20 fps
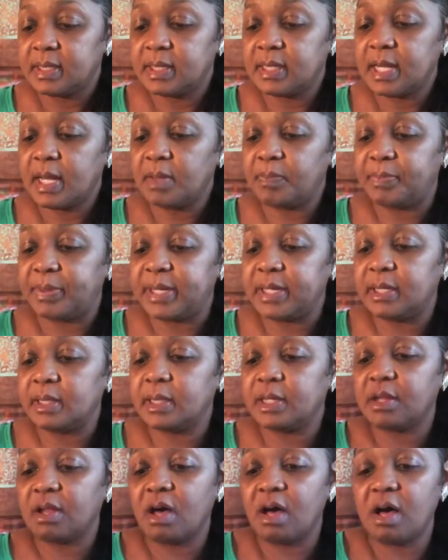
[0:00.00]
and I'll
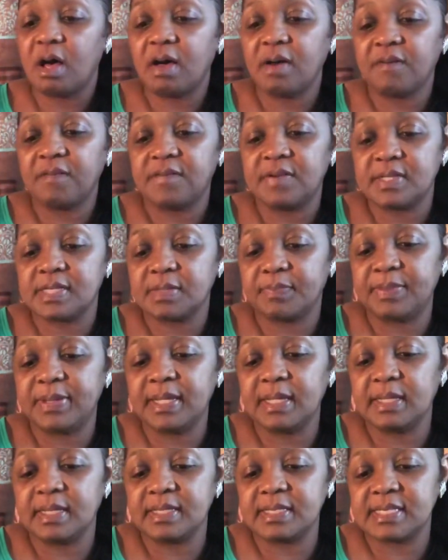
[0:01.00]
peel it off. It's a
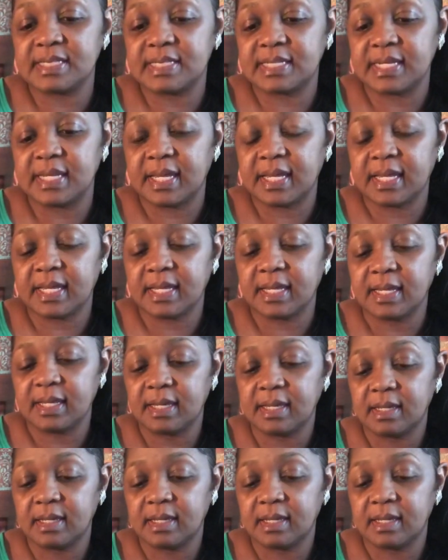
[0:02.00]
peel and stick.